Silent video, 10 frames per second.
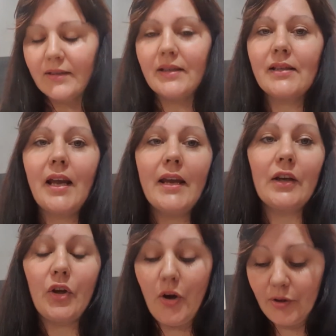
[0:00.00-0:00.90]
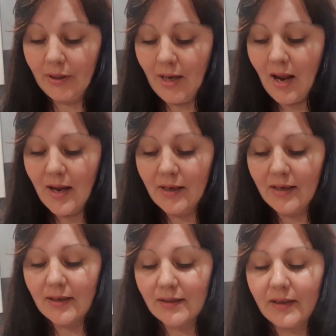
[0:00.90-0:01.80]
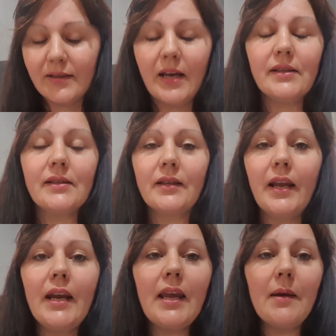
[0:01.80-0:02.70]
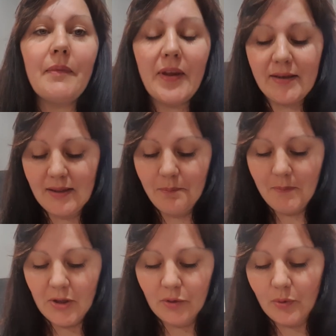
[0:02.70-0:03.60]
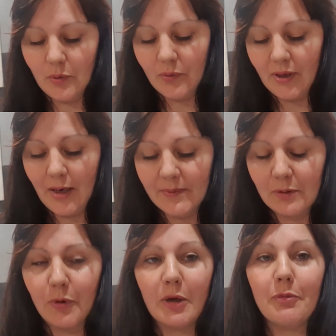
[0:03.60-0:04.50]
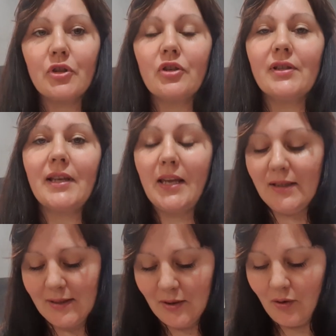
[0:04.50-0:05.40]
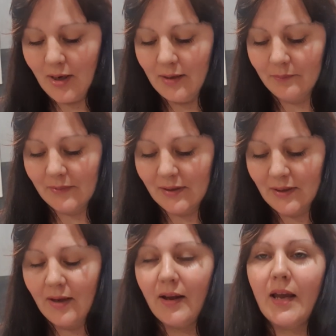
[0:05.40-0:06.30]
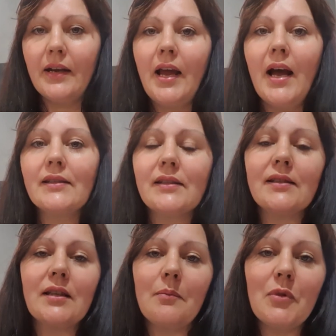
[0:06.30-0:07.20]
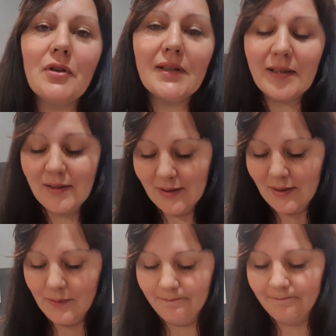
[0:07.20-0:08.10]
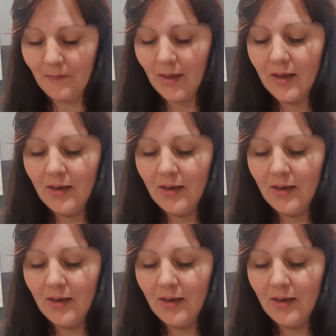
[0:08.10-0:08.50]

Desiccated coconut, it contains selenium. That's a mineral that helps the body produce enzymes and enhances the immune system.